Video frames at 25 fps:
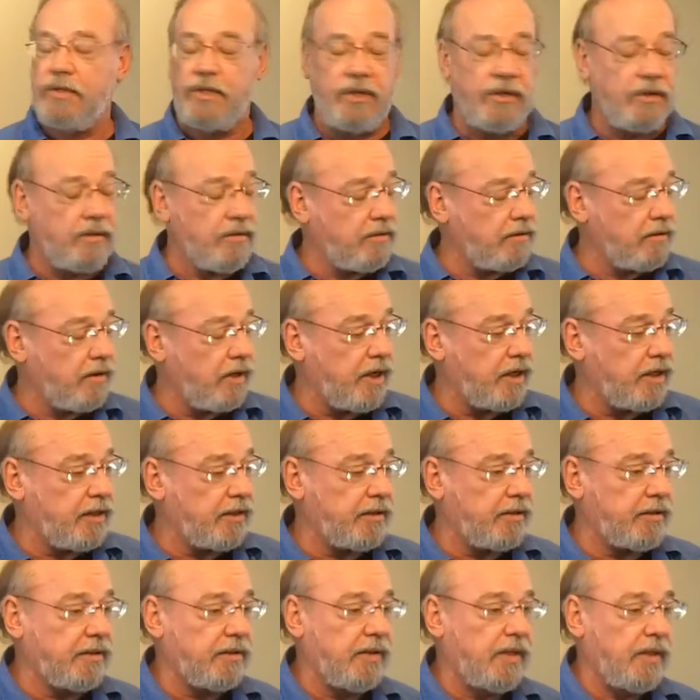You
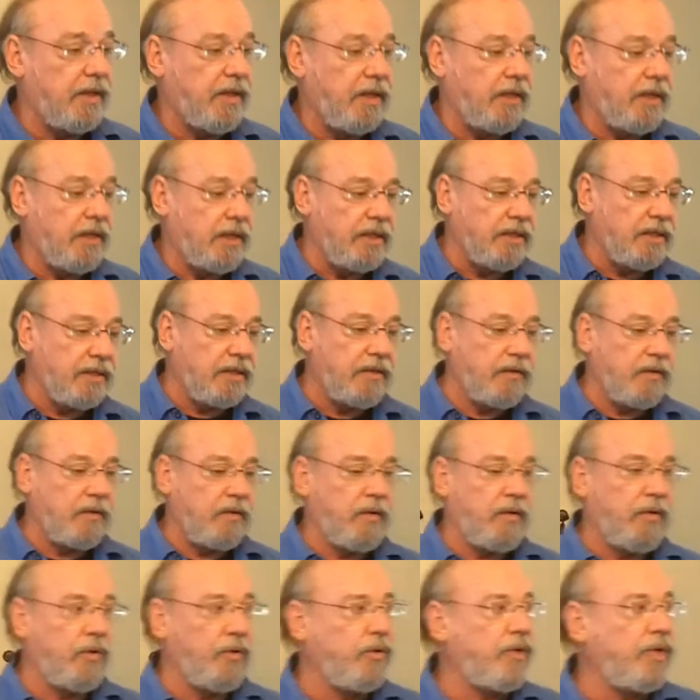know,
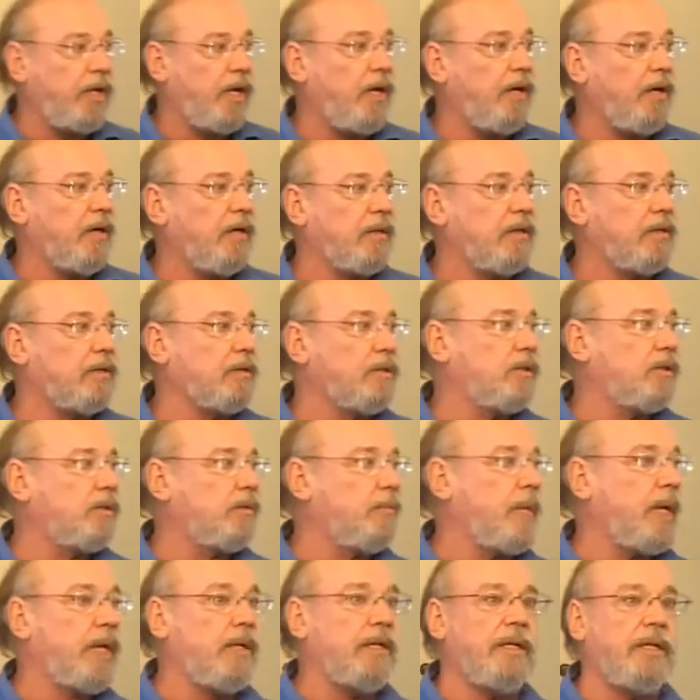who cares
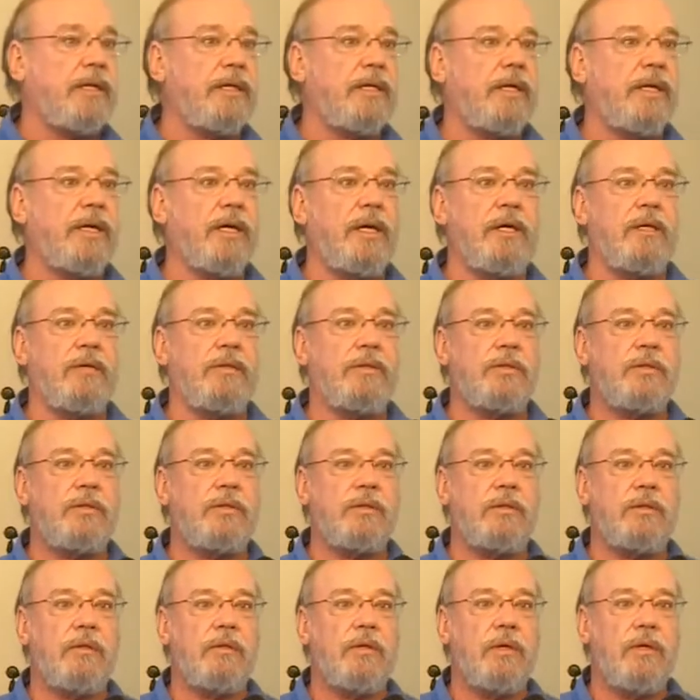about anything
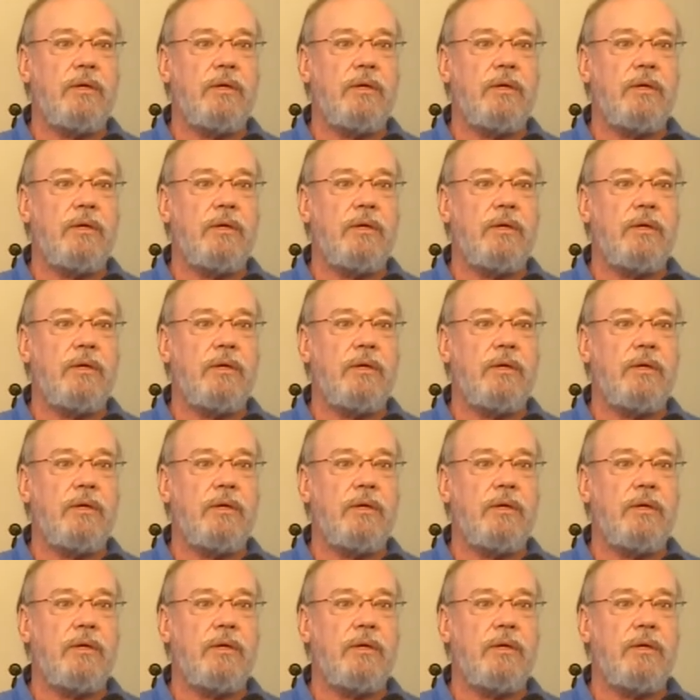else?